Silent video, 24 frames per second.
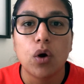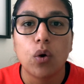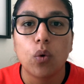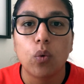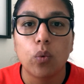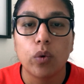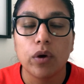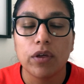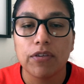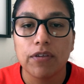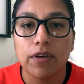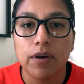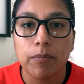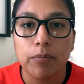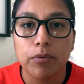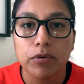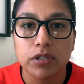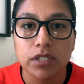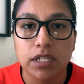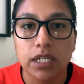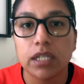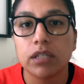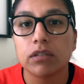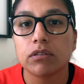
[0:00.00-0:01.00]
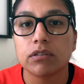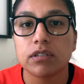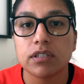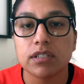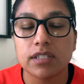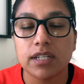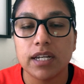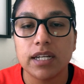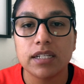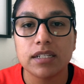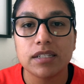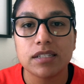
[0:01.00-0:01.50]
with a particular
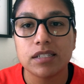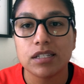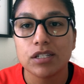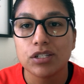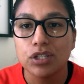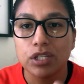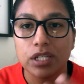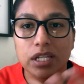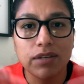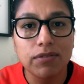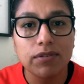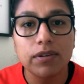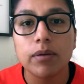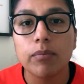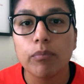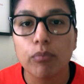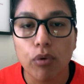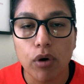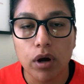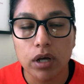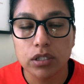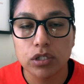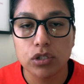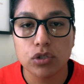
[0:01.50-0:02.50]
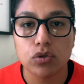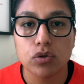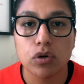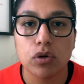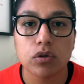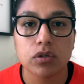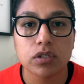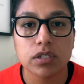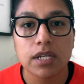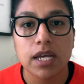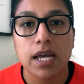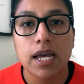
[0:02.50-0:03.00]
design decision, even in broad
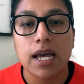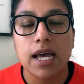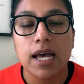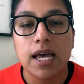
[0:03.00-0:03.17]
strokes,